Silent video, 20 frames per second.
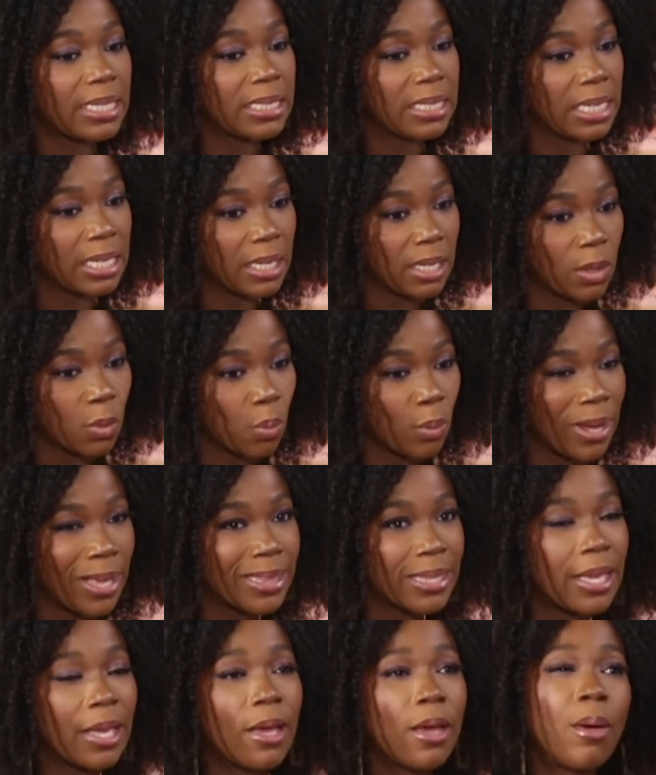dealing with,
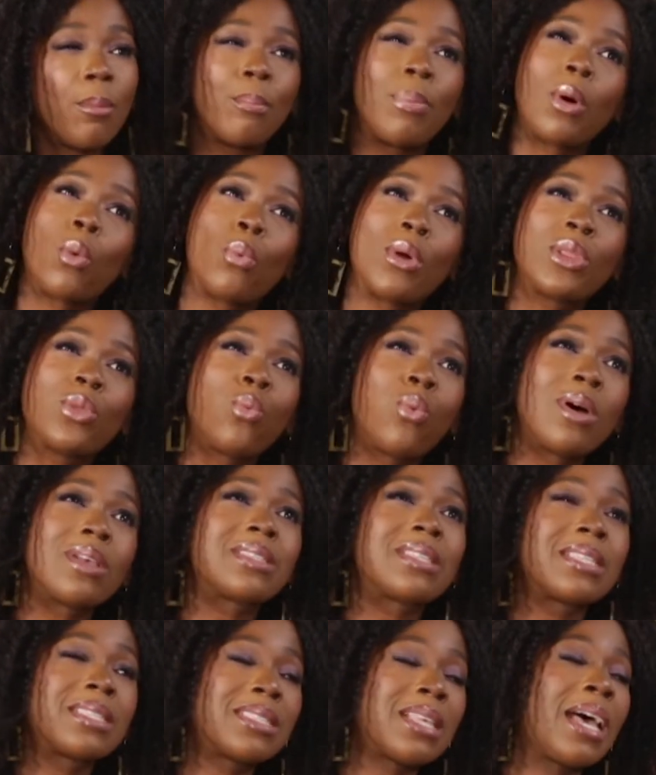but with what
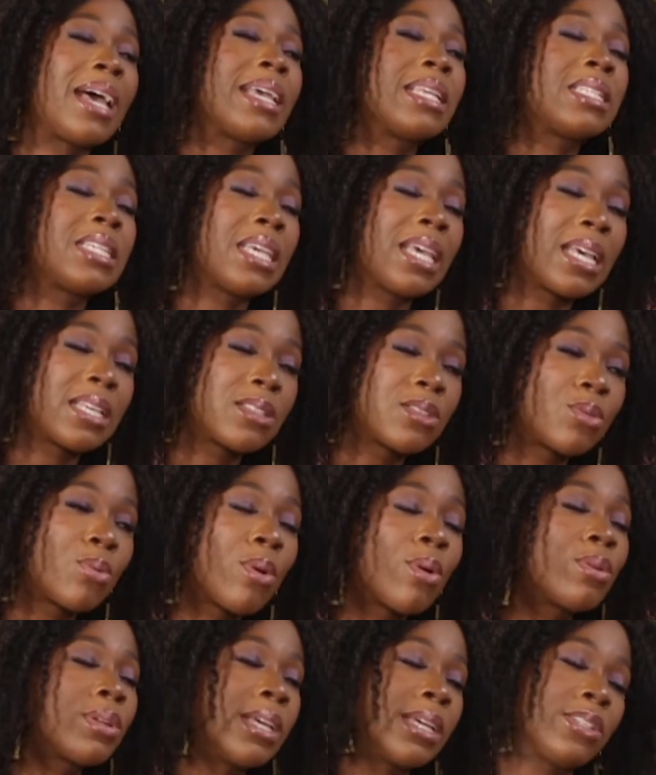society has
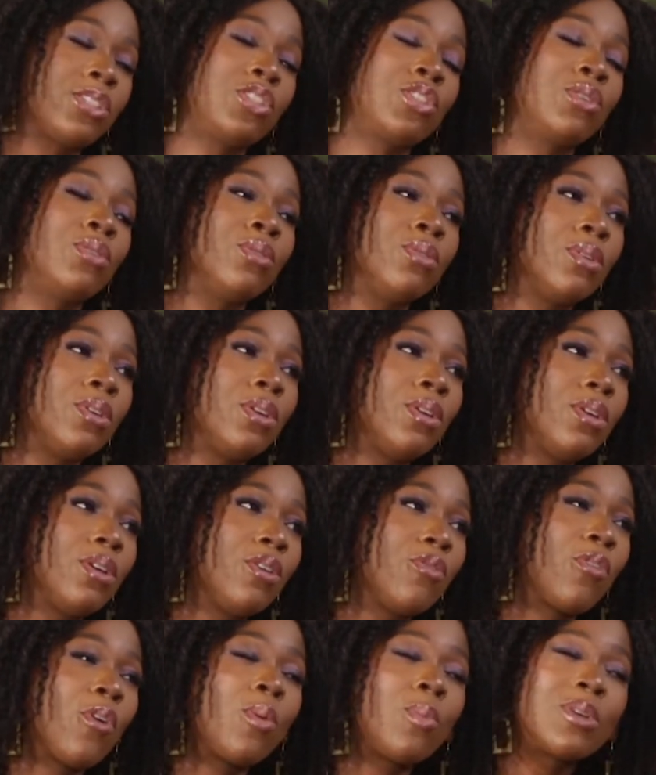thrown at you
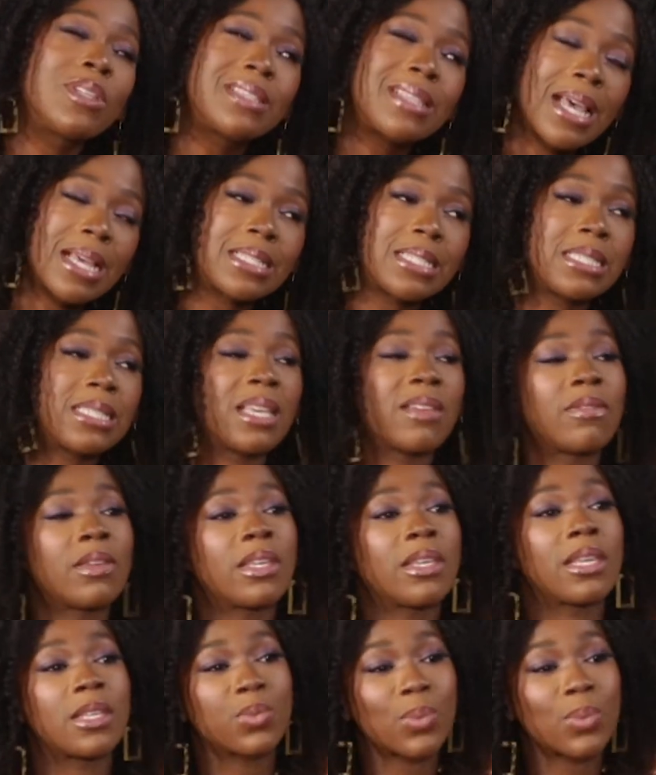for almost 37 years